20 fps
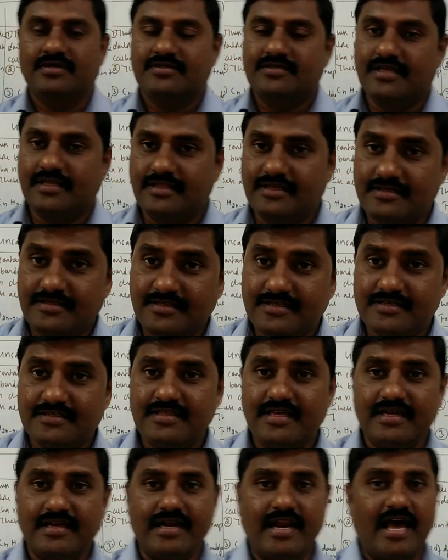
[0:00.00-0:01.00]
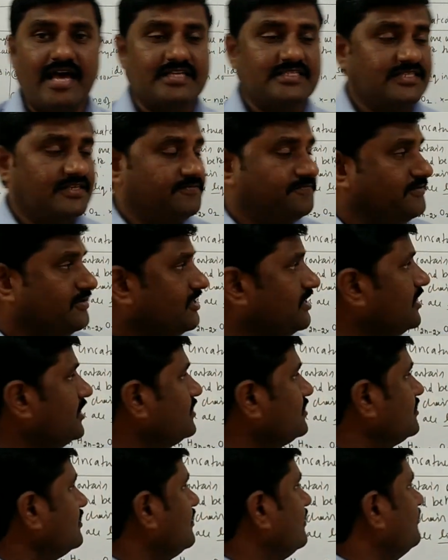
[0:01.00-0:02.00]
So this is the
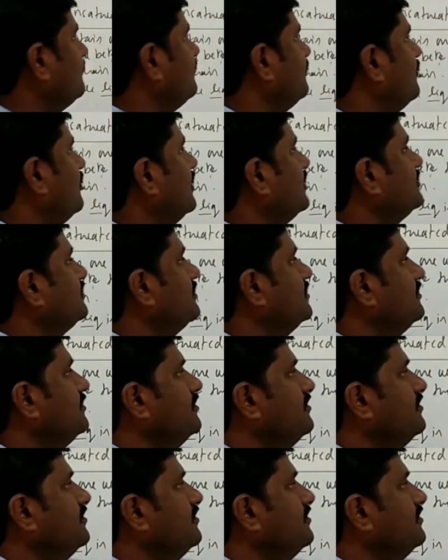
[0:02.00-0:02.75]
classification of what